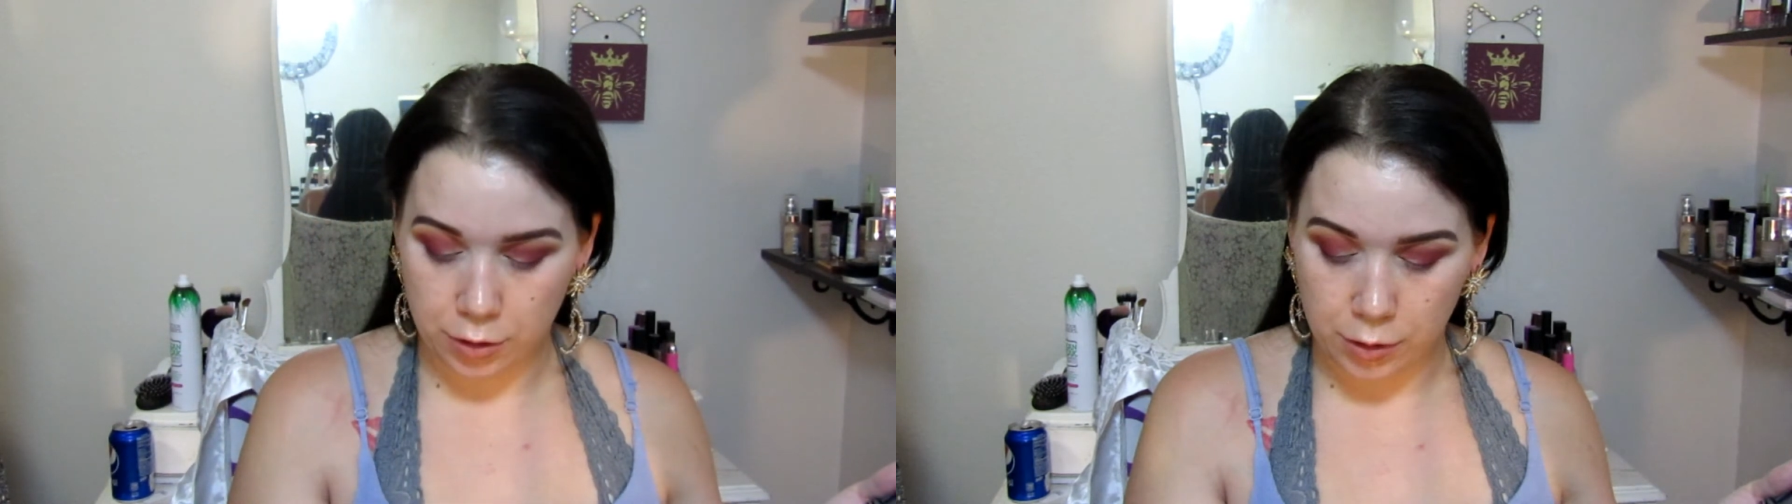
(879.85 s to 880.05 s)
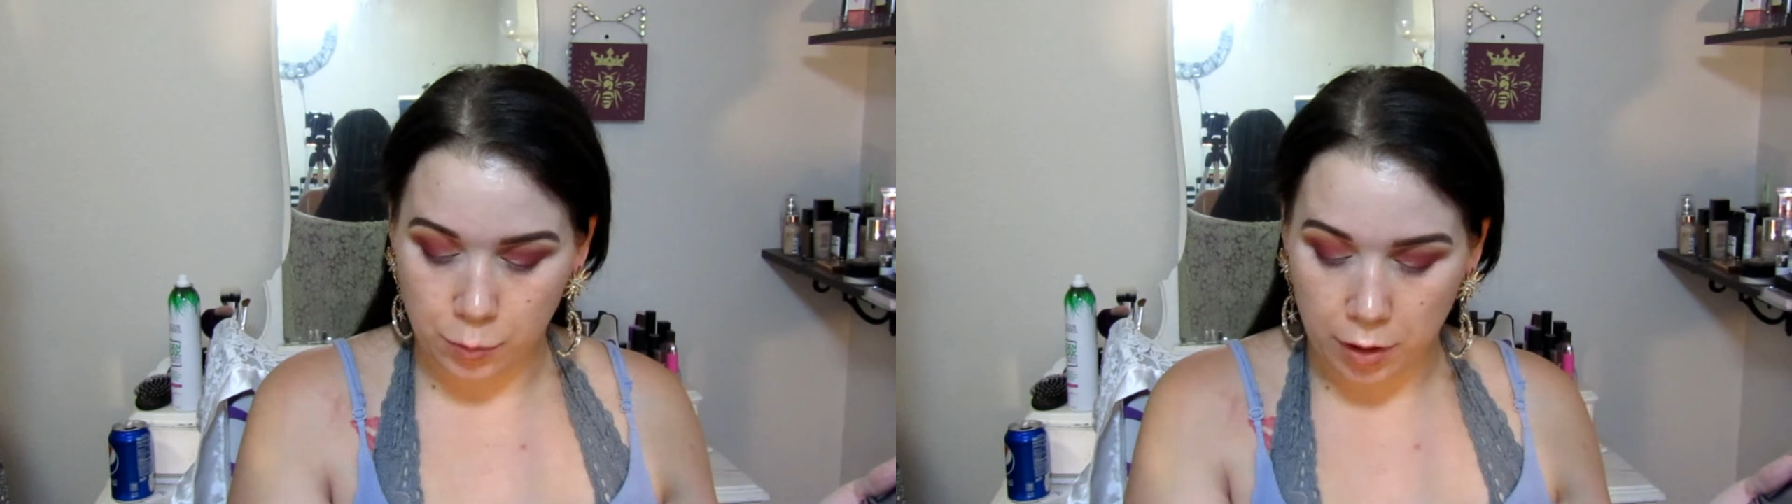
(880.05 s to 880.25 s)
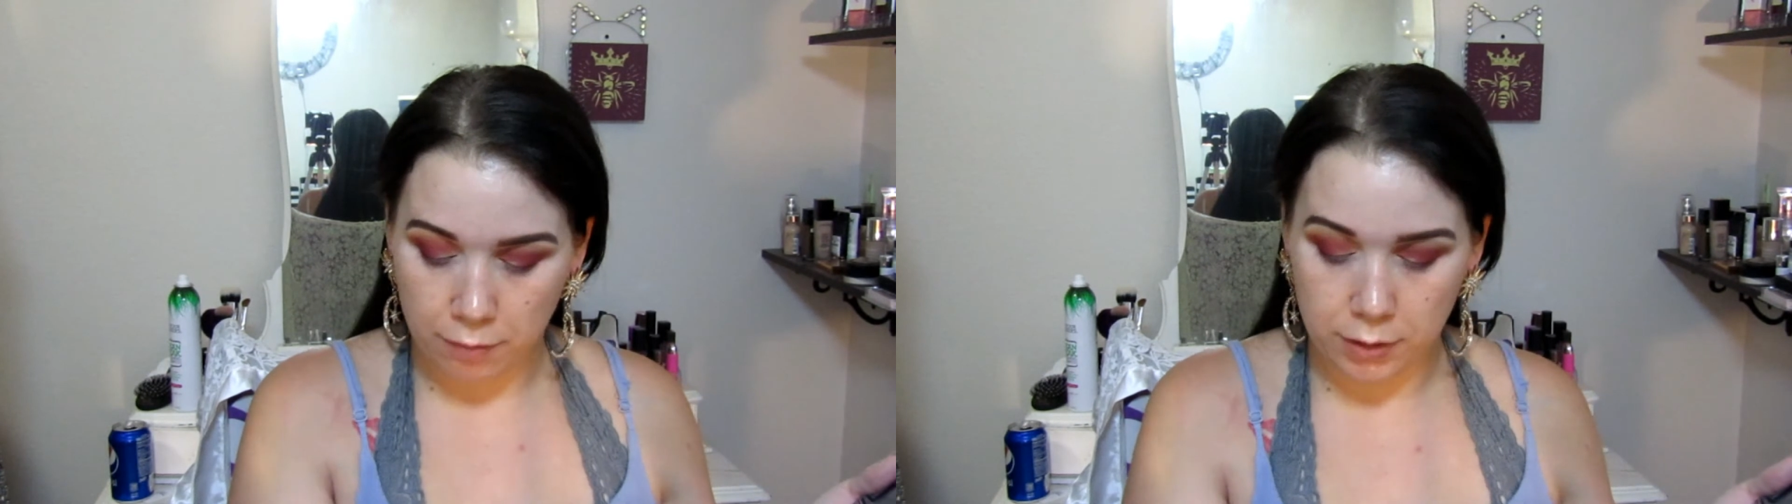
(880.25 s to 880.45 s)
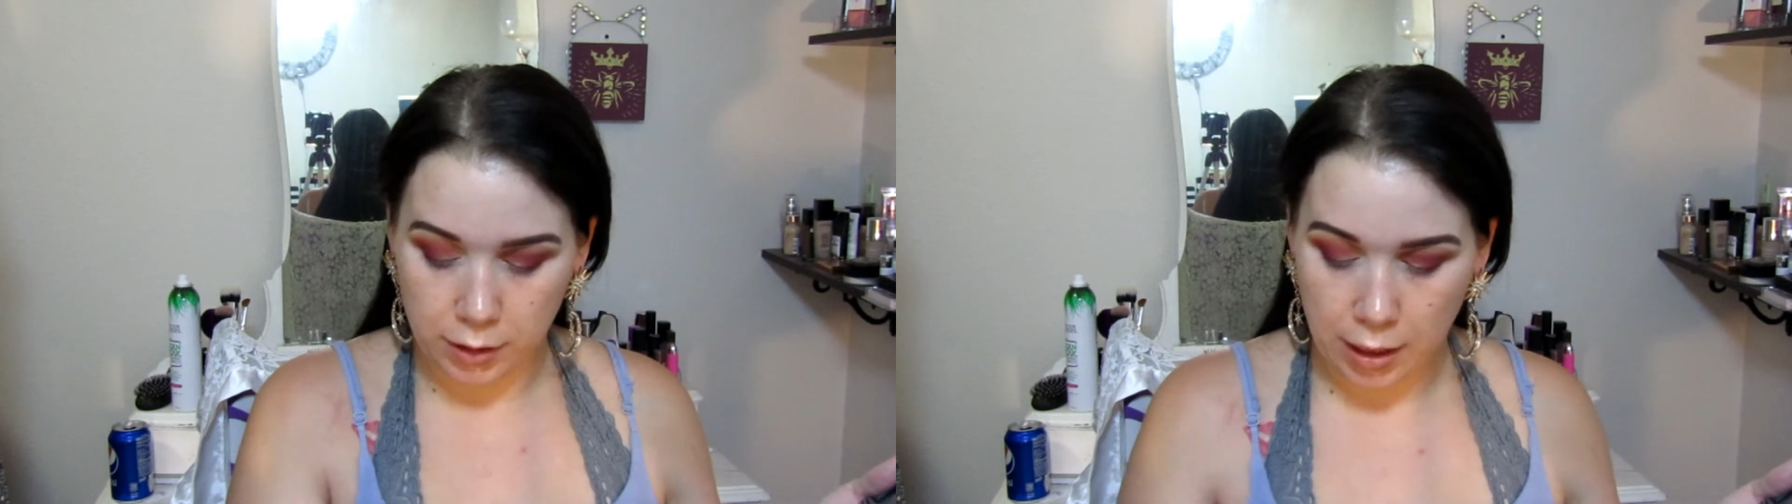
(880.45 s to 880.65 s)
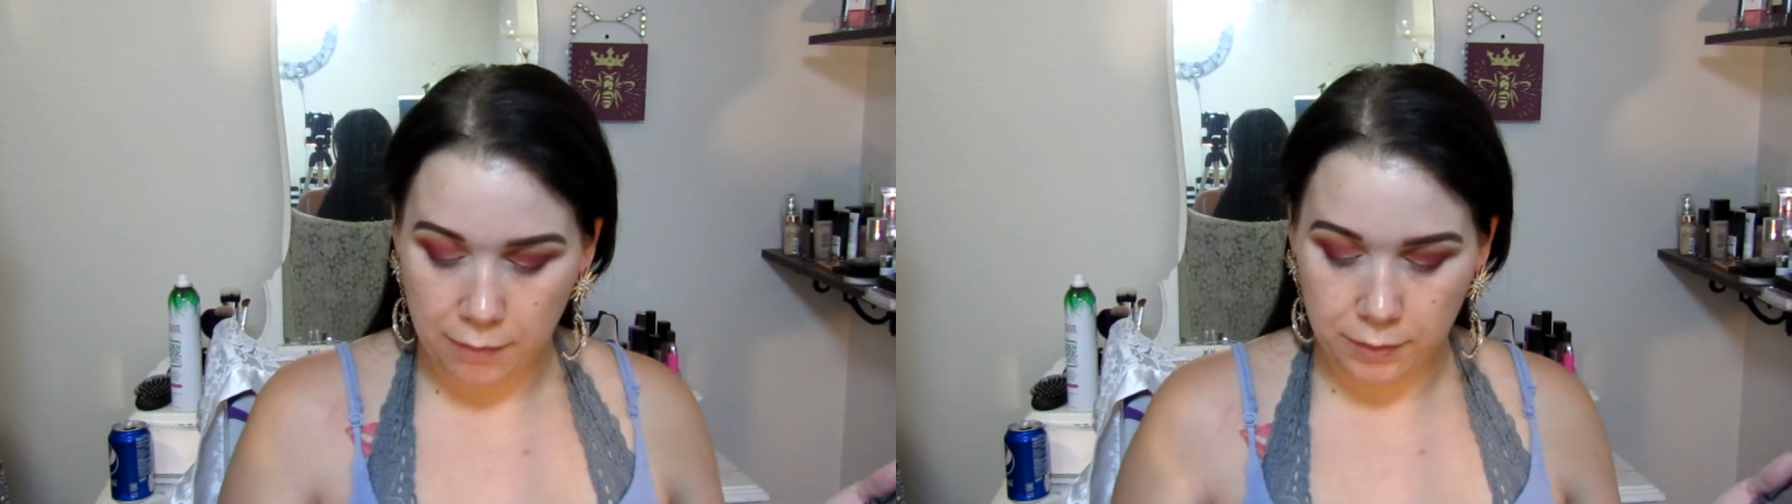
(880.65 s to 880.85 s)
just whatever's
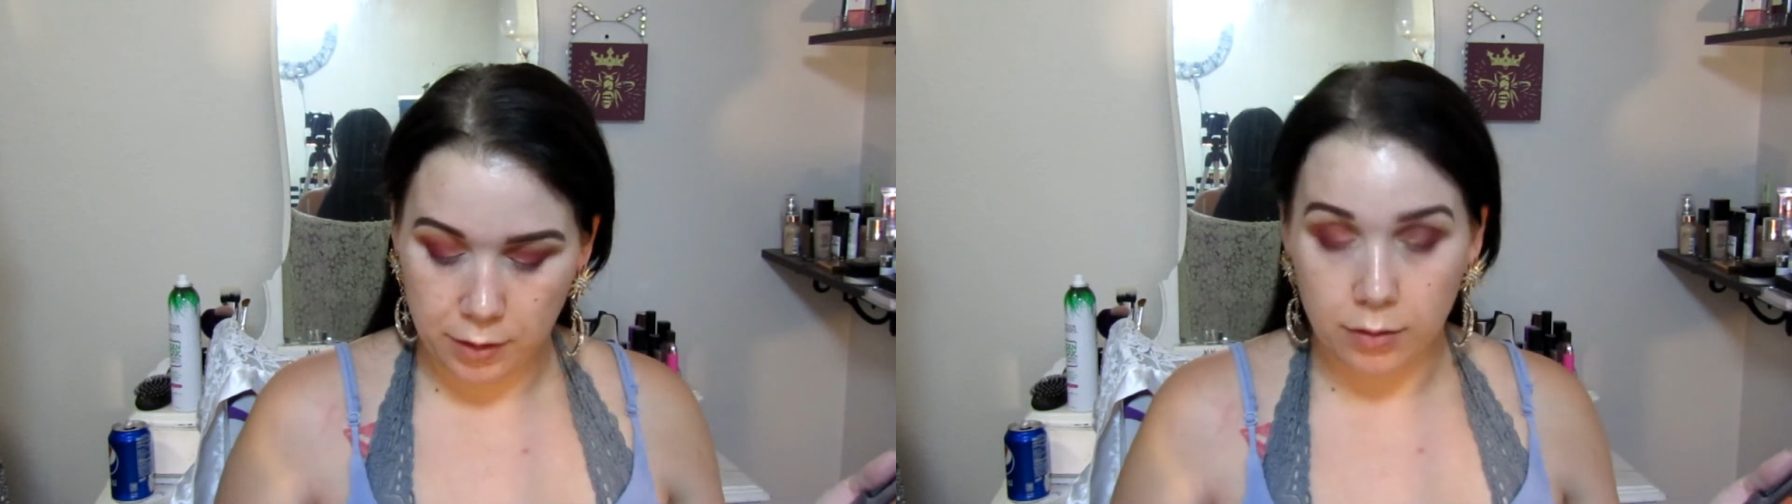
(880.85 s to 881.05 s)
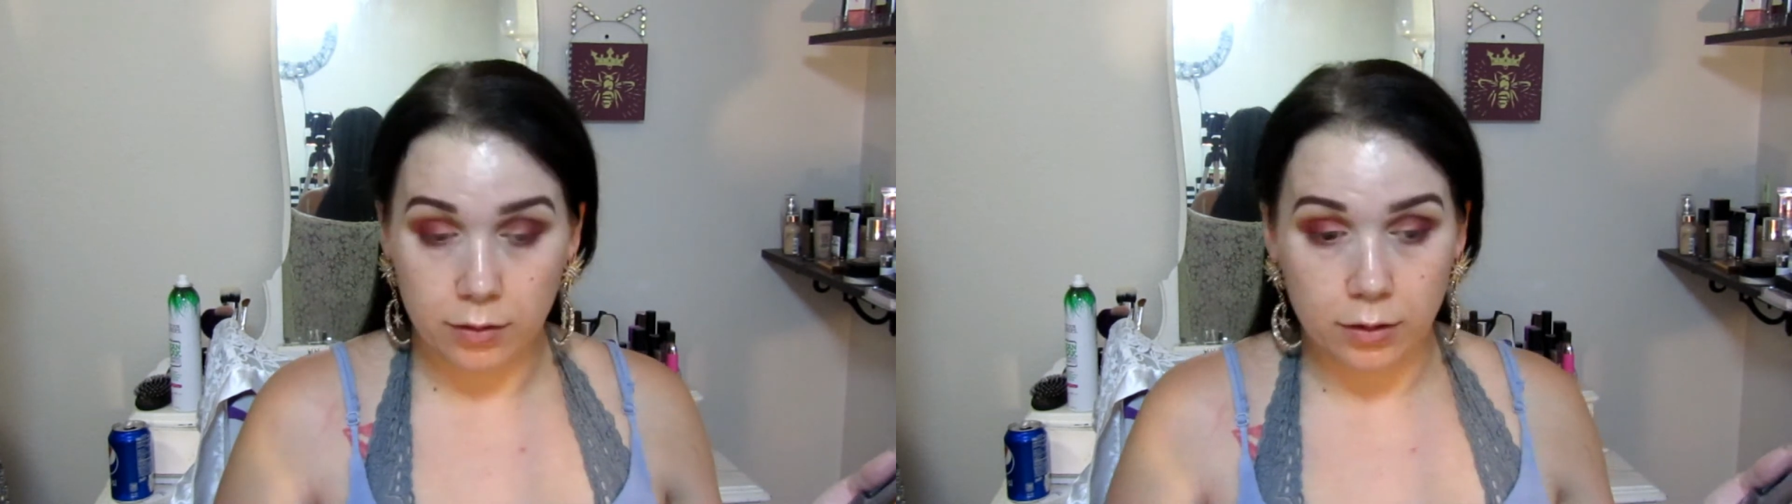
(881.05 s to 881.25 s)
left.